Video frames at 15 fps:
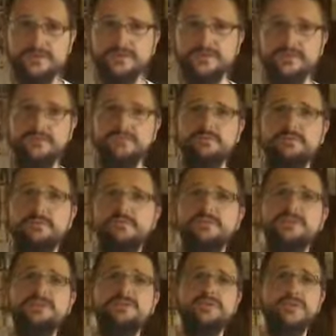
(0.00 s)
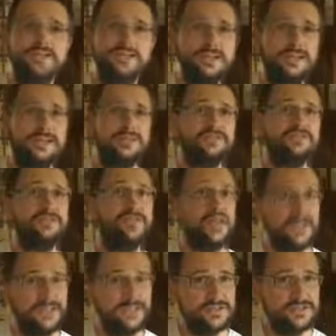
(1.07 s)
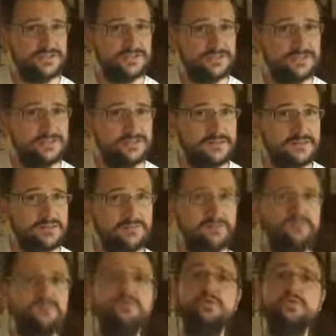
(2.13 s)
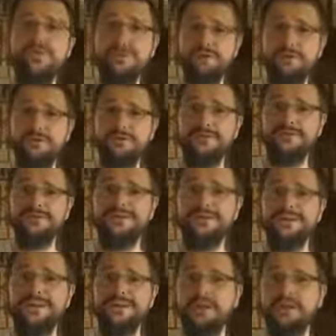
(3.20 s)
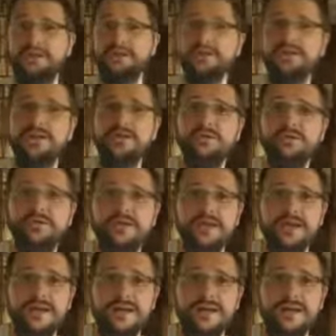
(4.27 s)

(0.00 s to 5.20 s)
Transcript: as long as you've memorised your E and your A string, then before you know it, you'll know